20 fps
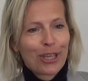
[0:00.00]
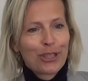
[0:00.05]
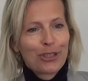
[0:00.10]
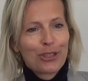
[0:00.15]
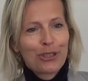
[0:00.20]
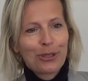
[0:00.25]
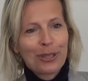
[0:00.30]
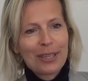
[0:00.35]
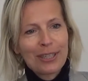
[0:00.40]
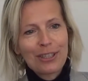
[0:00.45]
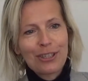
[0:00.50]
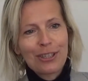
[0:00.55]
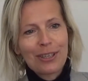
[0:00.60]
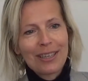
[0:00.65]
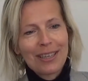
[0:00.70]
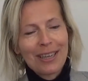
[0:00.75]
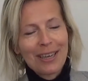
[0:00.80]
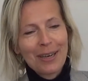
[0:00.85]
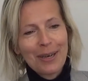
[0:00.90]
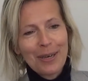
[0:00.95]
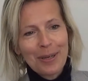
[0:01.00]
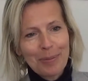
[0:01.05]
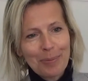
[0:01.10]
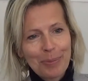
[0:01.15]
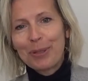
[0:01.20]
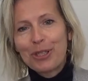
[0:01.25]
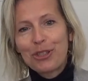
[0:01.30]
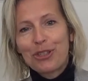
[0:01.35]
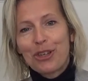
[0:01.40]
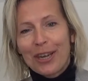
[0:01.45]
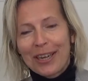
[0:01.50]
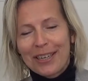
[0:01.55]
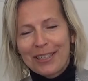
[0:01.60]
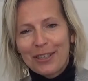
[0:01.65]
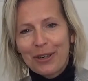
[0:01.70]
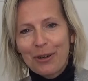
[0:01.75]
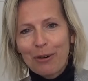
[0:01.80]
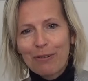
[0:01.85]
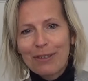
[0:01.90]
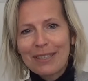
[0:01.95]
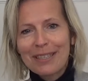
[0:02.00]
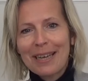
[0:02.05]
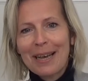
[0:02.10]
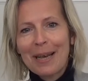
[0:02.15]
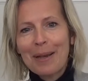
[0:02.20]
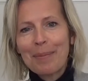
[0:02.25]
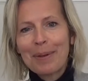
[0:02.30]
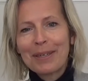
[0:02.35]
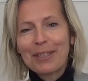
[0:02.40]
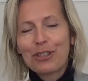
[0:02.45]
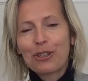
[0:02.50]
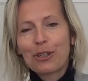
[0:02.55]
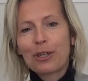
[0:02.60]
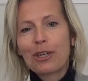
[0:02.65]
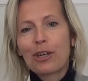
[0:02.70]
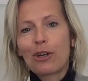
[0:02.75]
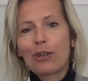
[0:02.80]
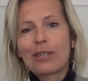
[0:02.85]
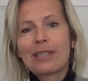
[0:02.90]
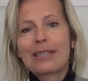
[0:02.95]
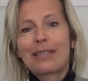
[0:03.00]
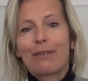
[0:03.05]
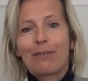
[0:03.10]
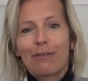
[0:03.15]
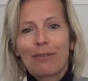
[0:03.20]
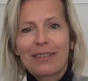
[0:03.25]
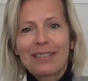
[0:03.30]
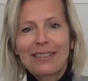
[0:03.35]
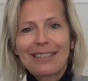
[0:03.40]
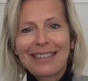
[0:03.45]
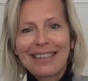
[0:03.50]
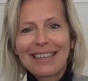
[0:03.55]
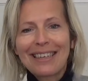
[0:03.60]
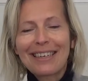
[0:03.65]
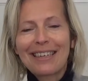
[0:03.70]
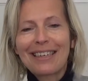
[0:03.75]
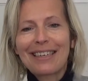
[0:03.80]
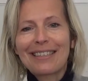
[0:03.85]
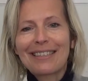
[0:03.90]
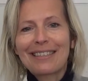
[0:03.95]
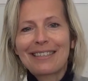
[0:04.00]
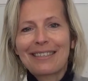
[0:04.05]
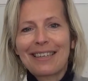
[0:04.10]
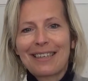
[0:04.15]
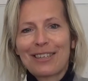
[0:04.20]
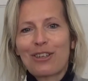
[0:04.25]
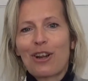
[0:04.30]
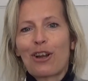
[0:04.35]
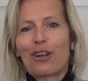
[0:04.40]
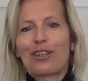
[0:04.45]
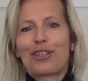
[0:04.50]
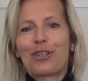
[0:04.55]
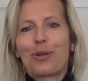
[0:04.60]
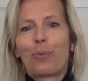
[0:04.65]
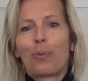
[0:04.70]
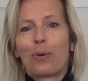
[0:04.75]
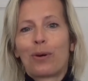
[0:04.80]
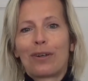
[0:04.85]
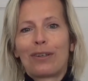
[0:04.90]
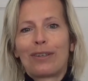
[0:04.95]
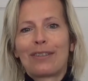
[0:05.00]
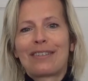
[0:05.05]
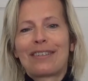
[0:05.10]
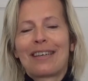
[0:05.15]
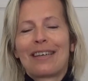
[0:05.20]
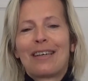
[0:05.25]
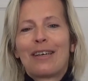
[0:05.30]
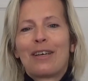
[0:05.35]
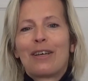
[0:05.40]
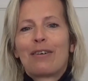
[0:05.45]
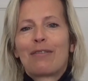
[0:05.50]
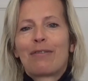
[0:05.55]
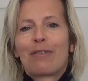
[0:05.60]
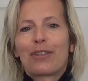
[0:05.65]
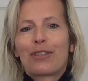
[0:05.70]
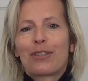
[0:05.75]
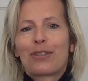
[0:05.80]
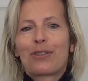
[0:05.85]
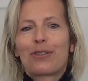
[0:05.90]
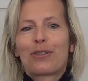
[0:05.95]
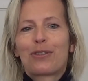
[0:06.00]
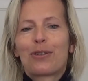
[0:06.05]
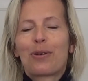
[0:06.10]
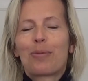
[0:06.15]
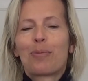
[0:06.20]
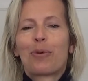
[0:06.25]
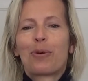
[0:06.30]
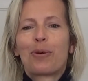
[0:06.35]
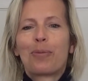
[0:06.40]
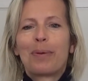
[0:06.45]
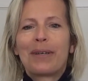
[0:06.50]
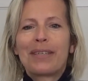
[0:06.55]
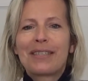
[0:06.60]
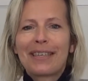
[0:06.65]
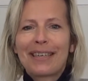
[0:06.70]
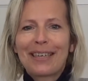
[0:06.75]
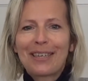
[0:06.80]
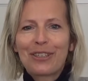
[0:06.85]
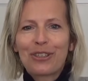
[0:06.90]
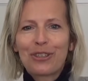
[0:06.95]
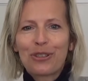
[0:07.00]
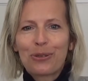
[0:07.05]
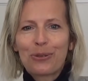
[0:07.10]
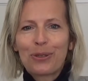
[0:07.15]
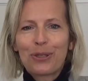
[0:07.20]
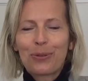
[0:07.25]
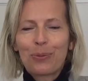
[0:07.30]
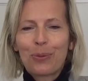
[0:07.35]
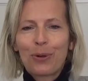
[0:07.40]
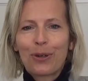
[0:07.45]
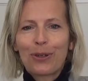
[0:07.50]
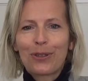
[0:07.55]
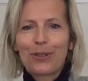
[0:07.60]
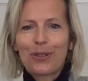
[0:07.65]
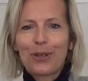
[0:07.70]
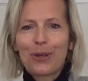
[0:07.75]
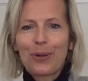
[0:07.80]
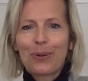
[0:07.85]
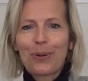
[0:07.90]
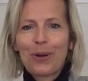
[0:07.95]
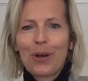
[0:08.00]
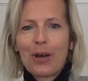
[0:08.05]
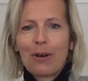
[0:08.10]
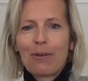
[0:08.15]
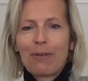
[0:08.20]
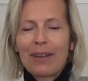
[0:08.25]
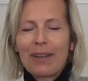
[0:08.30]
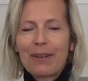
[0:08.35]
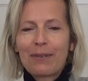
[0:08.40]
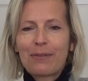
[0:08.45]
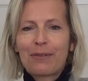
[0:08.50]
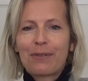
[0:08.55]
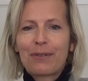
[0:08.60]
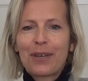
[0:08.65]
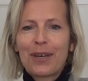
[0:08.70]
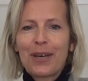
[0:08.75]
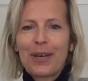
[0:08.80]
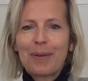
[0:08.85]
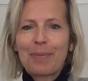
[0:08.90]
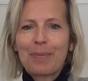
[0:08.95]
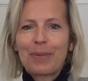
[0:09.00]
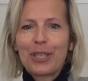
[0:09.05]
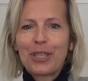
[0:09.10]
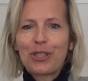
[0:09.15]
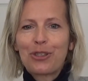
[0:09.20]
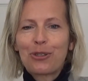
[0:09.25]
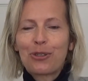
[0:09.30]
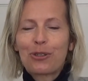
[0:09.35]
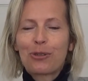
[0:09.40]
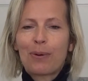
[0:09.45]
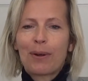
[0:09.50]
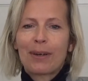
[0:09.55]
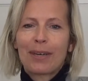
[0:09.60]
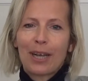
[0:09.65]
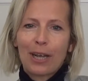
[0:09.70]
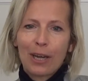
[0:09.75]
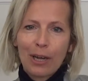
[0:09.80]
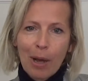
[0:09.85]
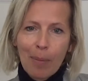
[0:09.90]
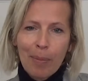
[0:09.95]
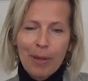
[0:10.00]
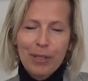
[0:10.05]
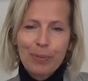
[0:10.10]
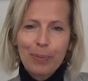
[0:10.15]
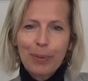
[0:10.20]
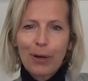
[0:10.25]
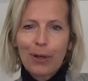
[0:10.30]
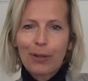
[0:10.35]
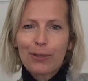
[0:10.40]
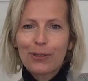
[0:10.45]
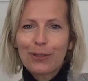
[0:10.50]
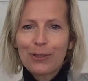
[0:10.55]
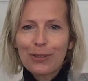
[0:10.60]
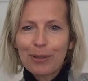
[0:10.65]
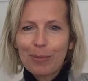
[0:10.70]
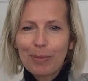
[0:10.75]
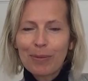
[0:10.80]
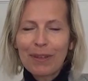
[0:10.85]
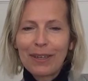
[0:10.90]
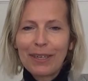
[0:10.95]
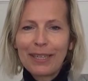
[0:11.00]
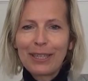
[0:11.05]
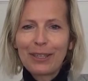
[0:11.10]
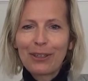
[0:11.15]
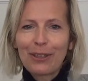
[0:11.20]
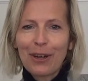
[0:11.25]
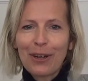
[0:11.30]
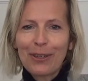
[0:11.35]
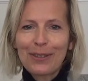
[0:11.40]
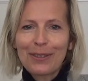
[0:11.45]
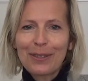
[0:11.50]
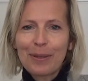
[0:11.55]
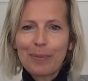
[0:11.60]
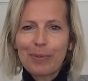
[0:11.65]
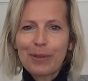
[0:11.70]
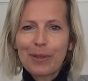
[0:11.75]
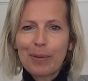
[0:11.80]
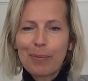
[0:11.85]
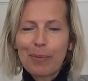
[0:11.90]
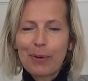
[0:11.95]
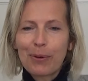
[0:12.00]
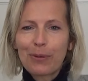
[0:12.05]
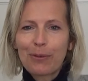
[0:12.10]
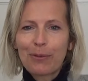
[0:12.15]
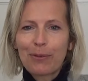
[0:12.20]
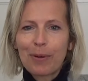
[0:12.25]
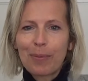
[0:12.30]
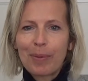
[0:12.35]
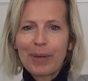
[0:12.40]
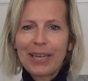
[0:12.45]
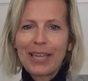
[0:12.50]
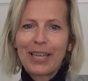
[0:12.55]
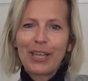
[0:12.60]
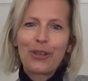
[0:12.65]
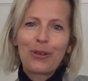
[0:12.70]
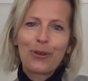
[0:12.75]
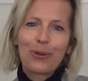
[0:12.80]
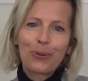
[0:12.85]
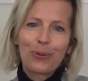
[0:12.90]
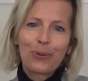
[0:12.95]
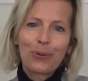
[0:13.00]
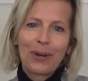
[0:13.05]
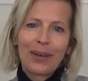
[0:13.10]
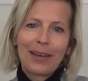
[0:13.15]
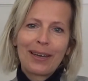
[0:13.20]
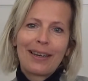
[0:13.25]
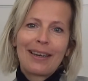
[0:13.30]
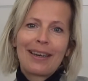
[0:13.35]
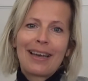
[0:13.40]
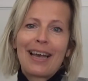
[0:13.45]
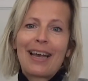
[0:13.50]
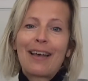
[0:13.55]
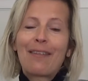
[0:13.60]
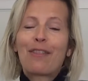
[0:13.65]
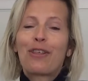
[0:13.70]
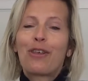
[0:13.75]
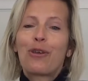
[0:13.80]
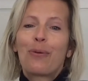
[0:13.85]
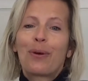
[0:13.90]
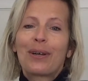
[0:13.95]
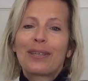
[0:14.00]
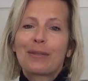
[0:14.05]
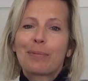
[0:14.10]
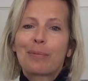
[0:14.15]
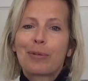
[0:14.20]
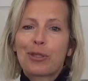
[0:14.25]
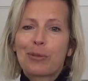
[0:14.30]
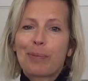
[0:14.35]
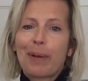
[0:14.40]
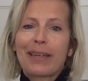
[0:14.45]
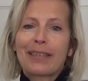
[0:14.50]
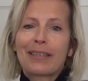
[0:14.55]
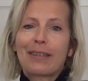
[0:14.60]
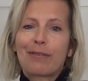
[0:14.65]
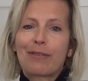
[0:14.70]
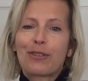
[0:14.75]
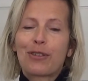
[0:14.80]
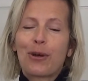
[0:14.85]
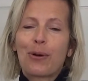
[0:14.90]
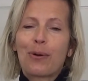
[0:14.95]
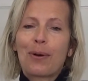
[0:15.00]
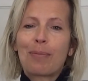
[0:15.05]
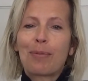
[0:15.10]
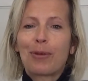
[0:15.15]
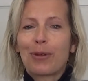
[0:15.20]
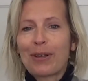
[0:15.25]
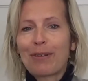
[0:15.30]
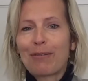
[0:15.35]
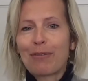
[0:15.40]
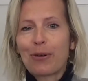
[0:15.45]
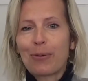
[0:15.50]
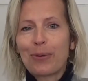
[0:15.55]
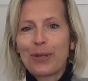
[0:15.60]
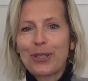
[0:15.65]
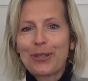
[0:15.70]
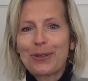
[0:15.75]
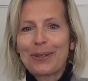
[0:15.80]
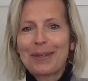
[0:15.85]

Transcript: Should it uh, be changing over time? And should it look different in a technology world versus a more basic industries world? So we'll have um, issues around economics, but also some of the legal concepts, and both from an EU and the US perspective. So I'm looking forward to